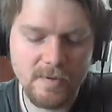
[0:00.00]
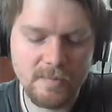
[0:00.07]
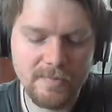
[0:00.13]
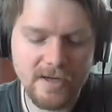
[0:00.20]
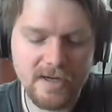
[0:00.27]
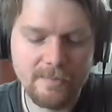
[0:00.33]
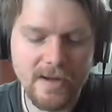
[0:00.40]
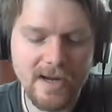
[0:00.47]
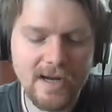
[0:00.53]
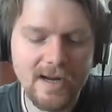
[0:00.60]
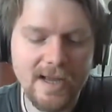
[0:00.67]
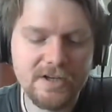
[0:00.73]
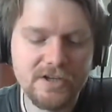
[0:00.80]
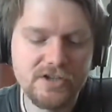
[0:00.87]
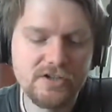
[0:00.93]
it's probably going to be
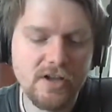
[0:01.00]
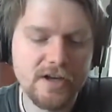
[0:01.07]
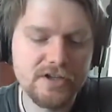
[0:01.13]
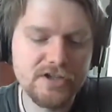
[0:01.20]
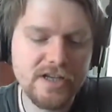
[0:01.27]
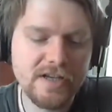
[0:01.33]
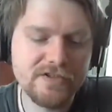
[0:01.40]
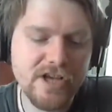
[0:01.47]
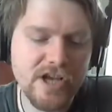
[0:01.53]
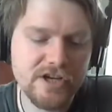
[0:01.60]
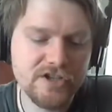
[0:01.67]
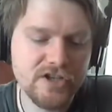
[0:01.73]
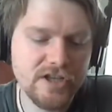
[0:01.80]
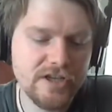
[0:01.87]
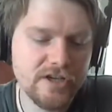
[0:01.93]
like just like Jeff's
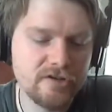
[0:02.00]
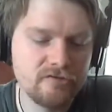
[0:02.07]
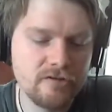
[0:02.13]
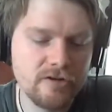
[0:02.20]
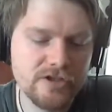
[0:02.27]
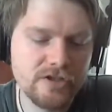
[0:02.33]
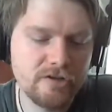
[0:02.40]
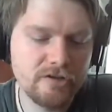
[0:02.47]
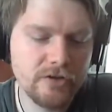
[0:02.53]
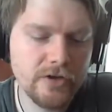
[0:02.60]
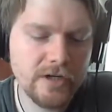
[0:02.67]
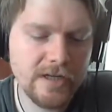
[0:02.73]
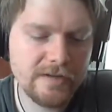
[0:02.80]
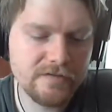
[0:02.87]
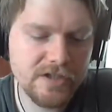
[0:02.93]
actually a nice
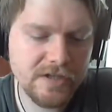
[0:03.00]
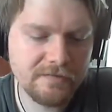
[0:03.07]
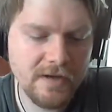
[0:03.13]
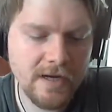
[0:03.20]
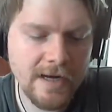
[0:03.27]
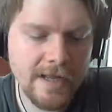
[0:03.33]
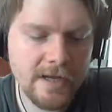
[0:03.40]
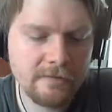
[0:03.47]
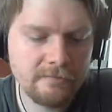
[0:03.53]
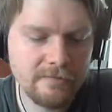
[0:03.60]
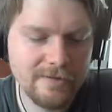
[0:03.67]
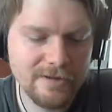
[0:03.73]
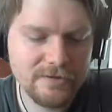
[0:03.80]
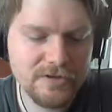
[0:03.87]
guy. Leave Jeff alone.